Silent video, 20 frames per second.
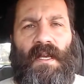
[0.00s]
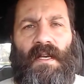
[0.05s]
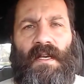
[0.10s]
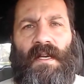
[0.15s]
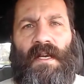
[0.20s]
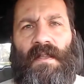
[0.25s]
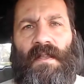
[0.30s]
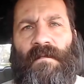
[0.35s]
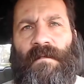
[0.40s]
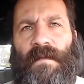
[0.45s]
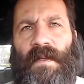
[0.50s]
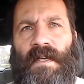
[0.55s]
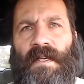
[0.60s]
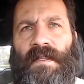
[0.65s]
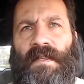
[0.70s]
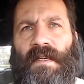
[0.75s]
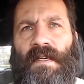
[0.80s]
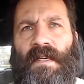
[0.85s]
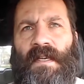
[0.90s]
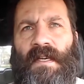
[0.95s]
Now, the funny
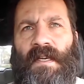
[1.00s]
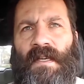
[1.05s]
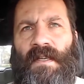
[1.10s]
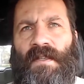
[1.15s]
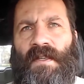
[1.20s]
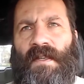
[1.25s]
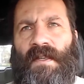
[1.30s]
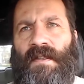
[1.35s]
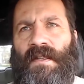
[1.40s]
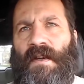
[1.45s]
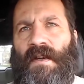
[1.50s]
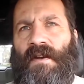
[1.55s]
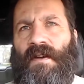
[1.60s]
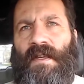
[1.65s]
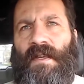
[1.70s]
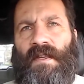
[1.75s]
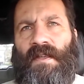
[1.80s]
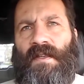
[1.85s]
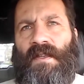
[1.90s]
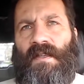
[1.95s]
thing is there
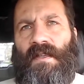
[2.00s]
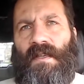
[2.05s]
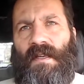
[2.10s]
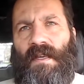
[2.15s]
is